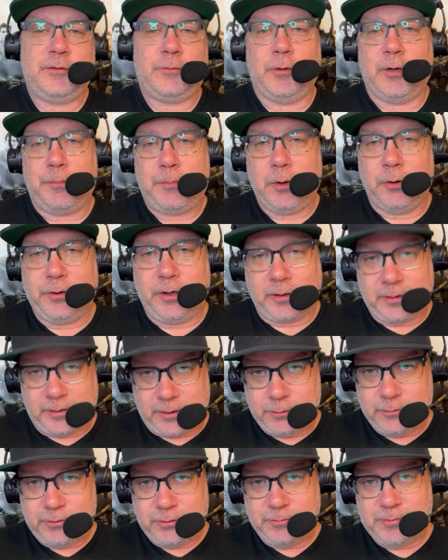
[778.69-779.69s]
We're a podunk
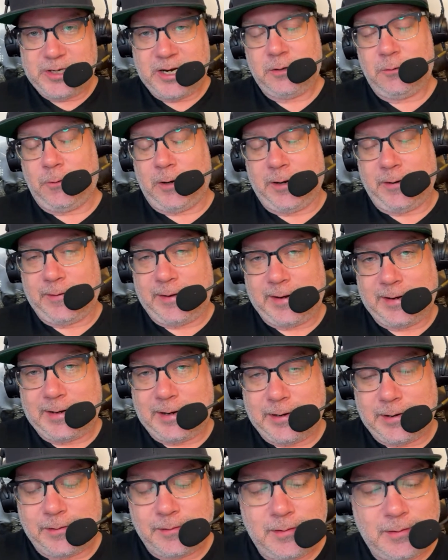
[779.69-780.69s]
YouTube channel. Why do they
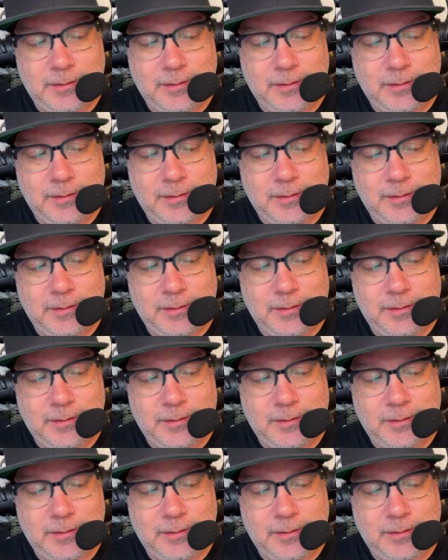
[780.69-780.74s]
care?